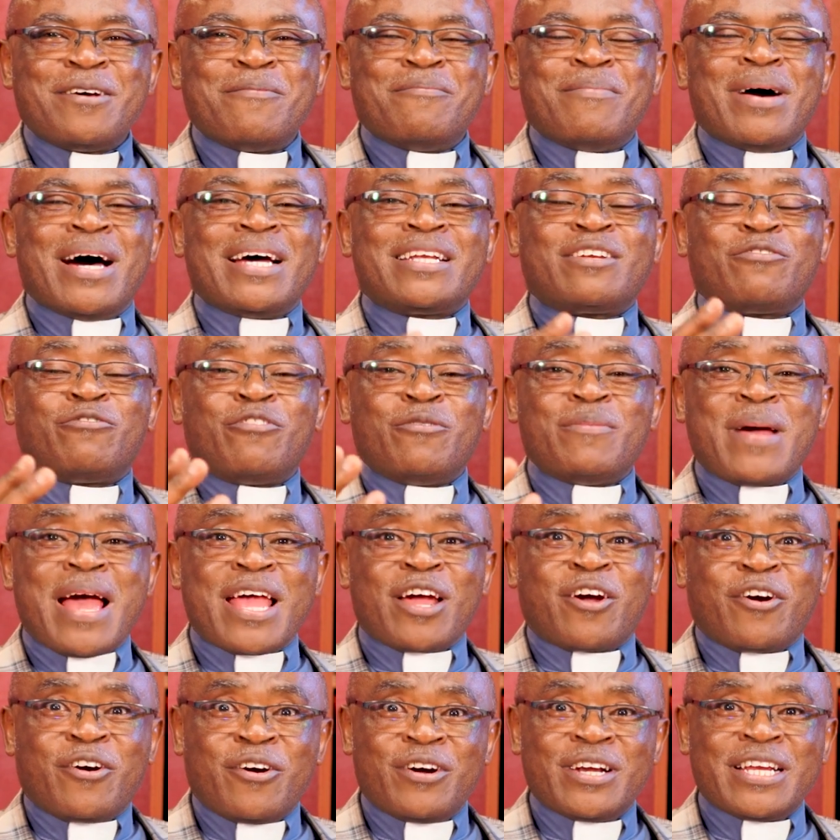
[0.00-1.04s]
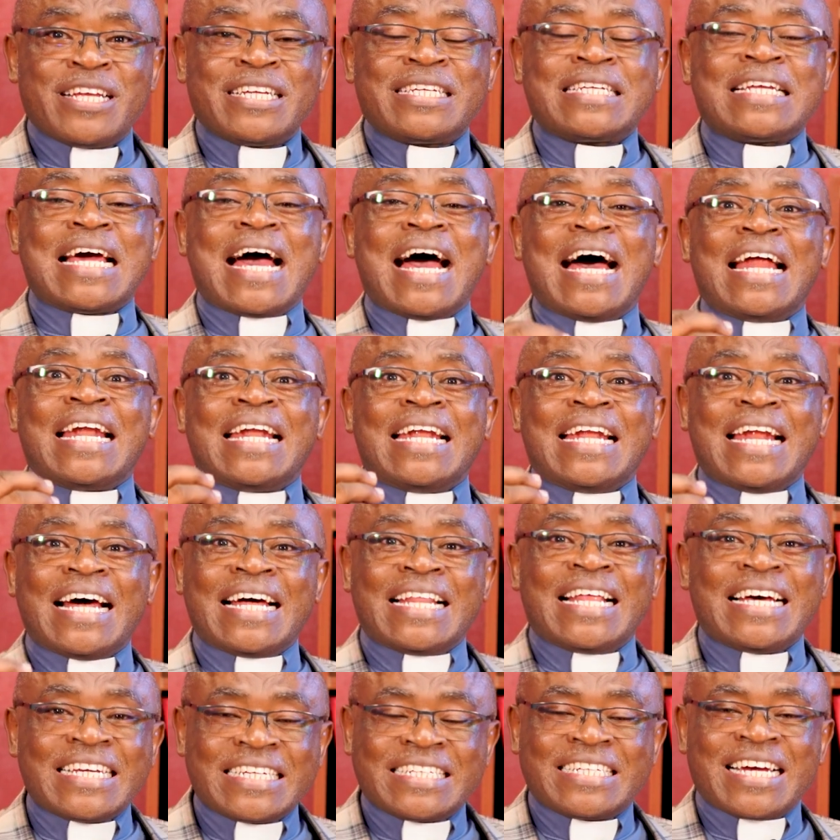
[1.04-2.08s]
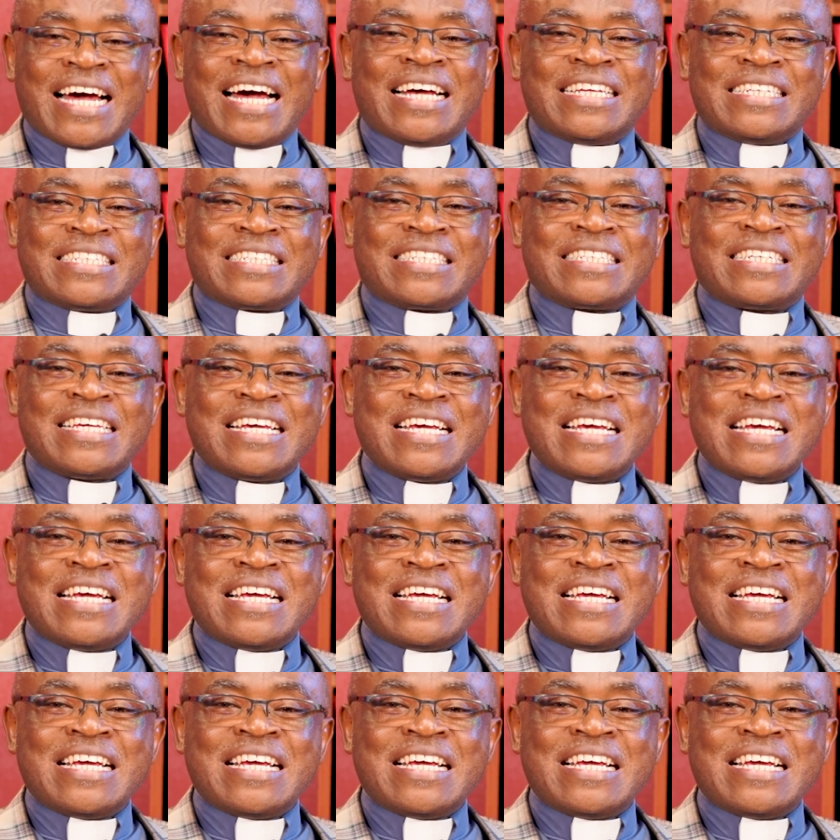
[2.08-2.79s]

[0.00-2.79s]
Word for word: but for me I call it another chance.